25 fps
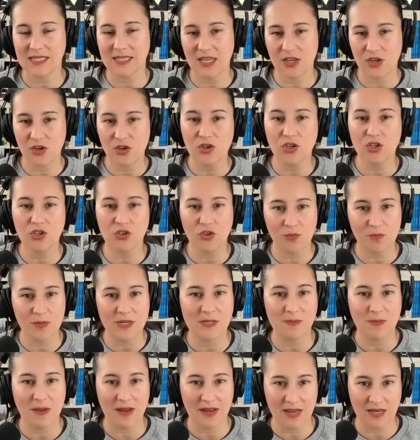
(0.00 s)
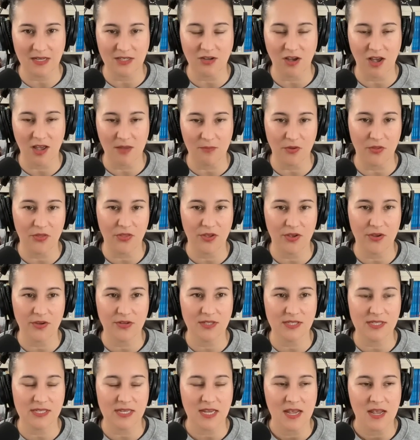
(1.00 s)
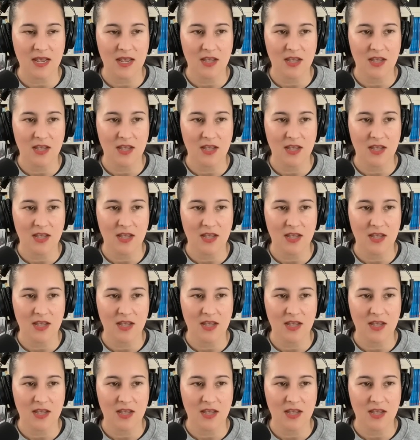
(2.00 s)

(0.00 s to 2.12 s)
then you should be spending time on those.